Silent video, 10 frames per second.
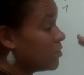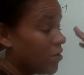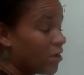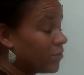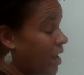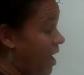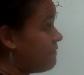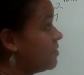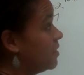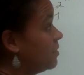no, I don't
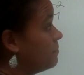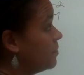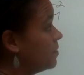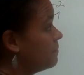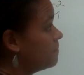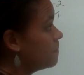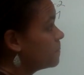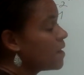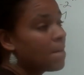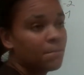have an m.
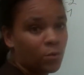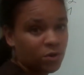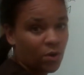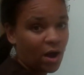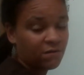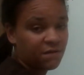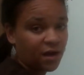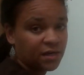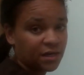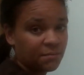But we know how to
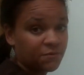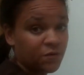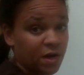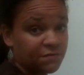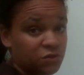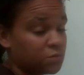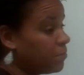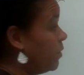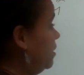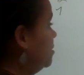find m if we have 2
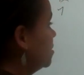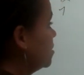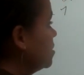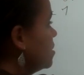points.